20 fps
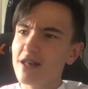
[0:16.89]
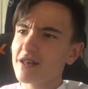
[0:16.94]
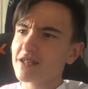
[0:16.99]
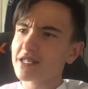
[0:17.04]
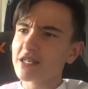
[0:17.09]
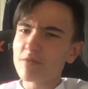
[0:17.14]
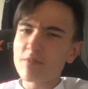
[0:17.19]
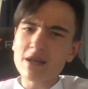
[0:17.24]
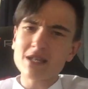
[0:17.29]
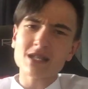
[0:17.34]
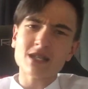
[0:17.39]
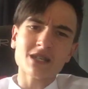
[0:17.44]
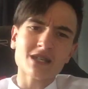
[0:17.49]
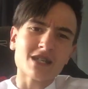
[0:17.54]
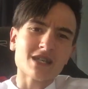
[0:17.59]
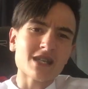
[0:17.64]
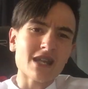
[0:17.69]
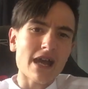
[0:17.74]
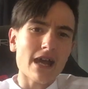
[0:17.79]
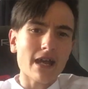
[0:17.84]
So basically
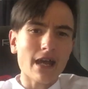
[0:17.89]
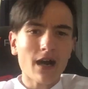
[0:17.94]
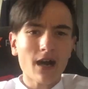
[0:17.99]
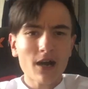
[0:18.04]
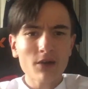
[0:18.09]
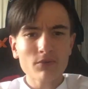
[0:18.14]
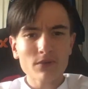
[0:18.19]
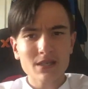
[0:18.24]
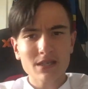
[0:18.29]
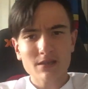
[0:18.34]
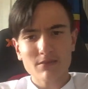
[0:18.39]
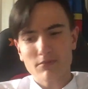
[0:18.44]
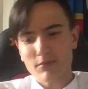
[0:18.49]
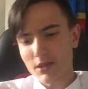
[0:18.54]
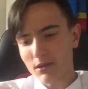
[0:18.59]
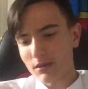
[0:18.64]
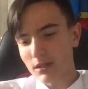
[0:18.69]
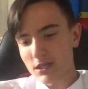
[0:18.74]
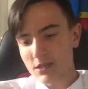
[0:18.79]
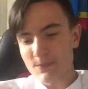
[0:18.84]
today, I was
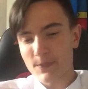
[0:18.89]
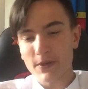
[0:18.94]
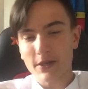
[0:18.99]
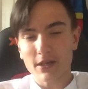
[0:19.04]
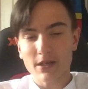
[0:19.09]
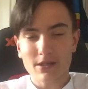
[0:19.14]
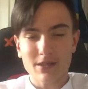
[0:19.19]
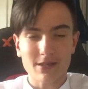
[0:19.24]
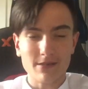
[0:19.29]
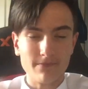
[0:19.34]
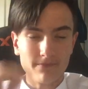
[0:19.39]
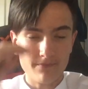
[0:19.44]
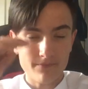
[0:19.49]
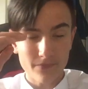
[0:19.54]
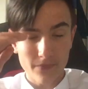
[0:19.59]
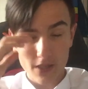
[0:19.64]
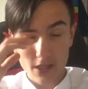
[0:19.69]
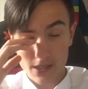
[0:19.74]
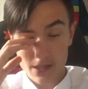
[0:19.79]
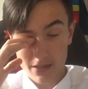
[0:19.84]
there this person,
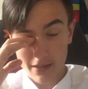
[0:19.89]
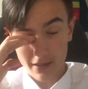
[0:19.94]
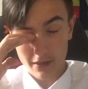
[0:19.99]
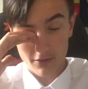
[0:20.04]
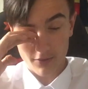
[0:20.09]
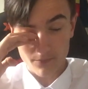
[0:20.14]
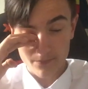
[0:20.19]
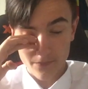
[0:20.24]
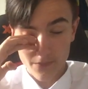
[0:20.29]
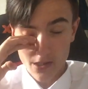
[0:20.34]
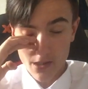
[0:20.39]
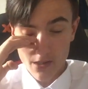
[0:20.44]
this girl,